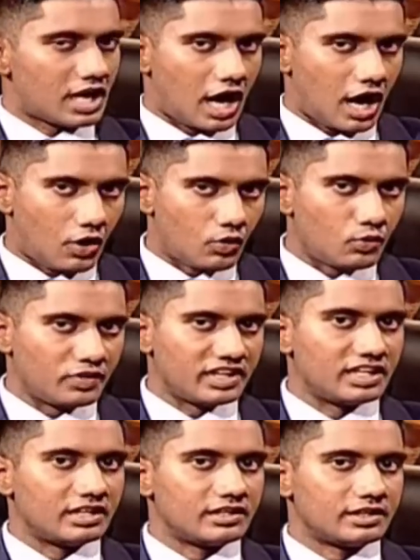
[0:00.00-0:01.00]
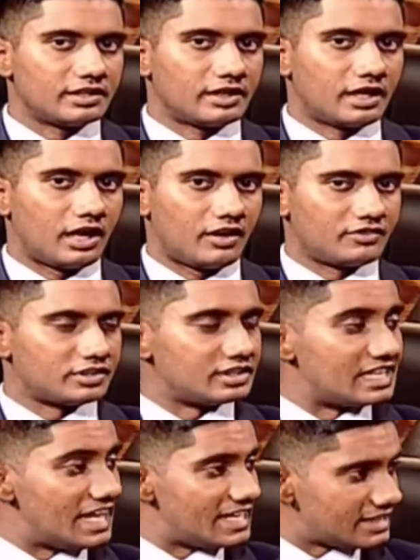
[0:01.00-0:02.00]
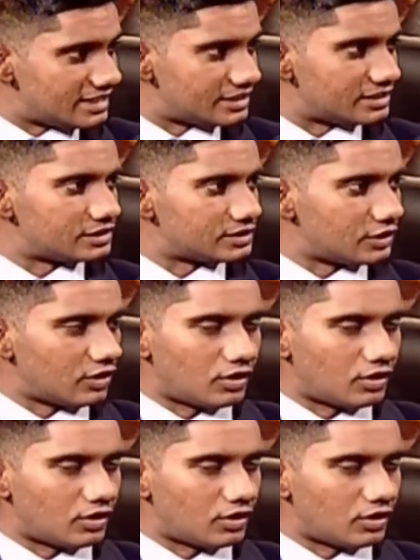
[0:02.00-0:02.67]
How will our lenders